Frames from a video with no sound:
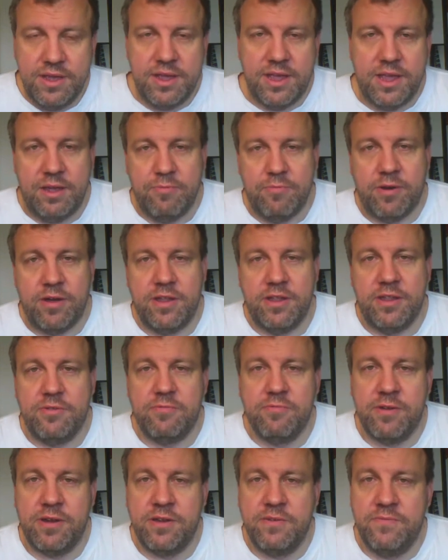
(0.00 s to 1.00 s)
He wanted to
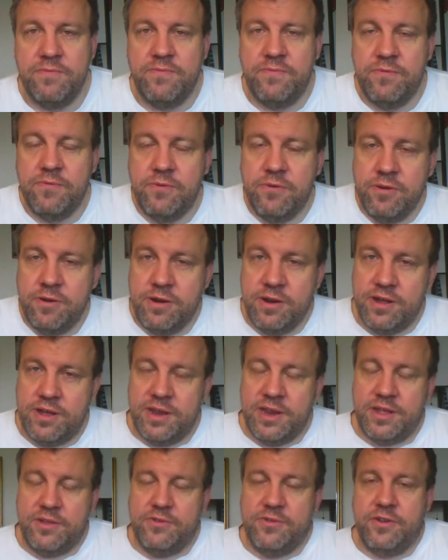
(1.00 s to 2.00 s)
run for
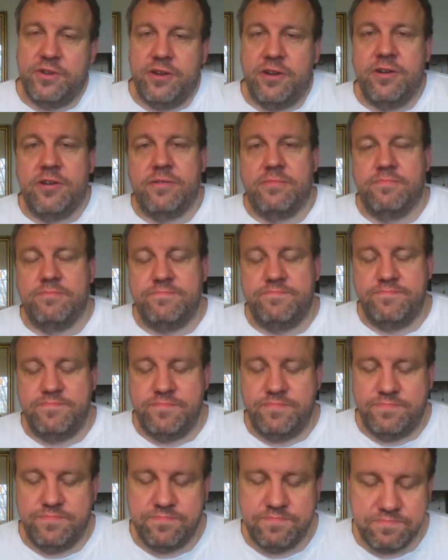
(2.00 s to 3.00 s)
an extra term,
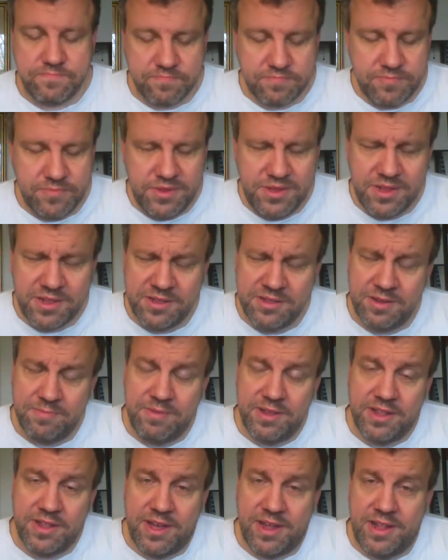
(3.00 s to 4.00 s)

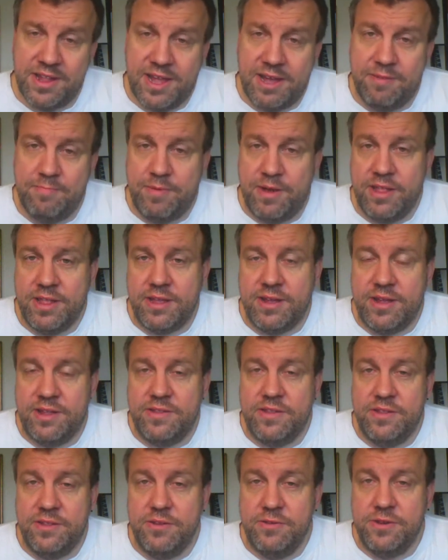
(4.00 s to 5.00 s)
something not allowed by the
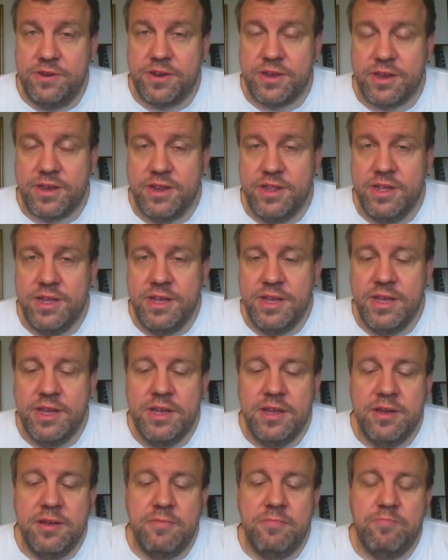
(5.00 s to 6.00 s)
Constitution.
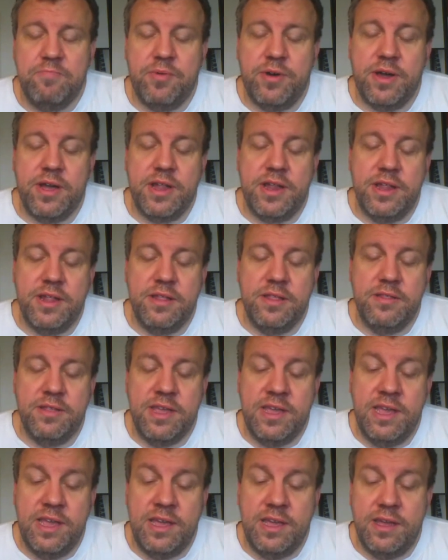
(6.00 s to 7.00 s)
But
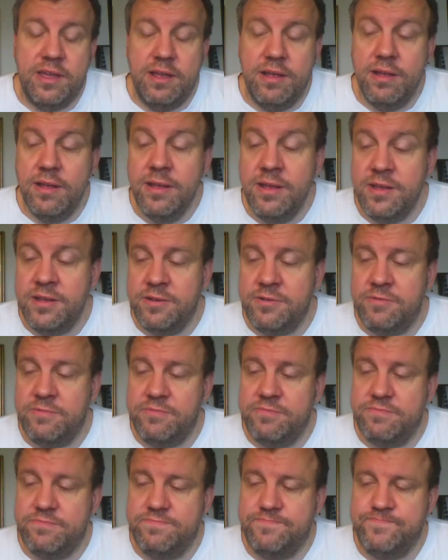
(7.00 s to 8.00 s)
the
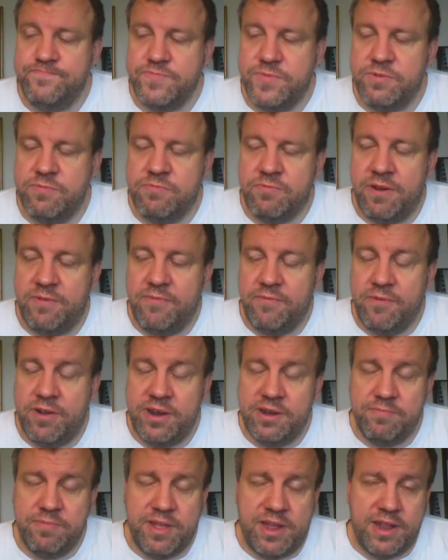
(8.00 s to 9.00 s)

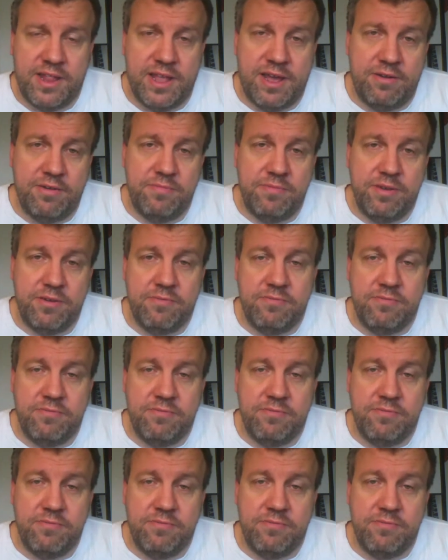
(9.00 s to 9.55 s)
referendum that allowed him to